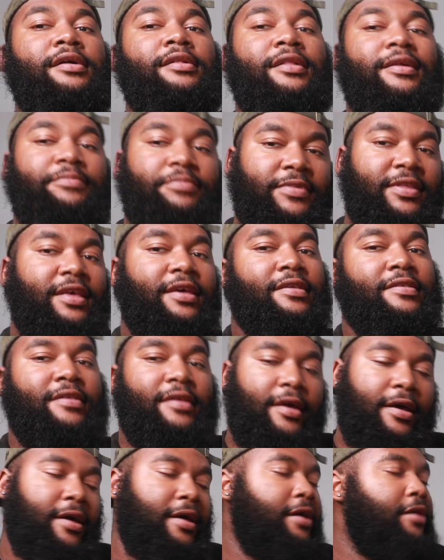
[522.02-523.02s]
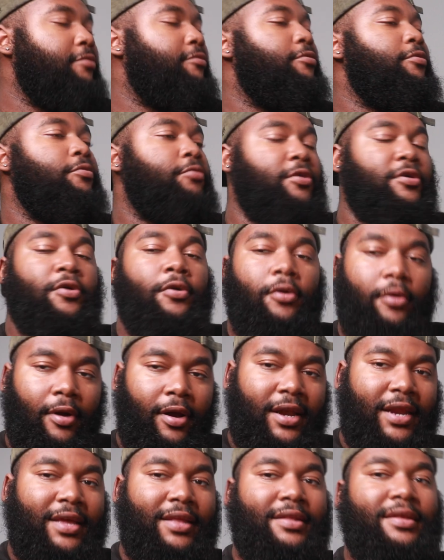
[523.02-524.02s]
clip this, R-
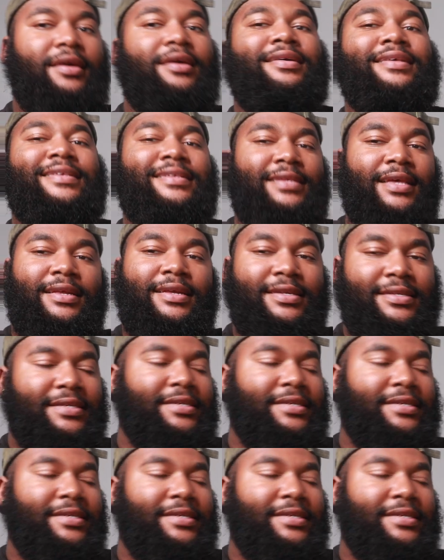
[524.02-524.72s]
record it, send it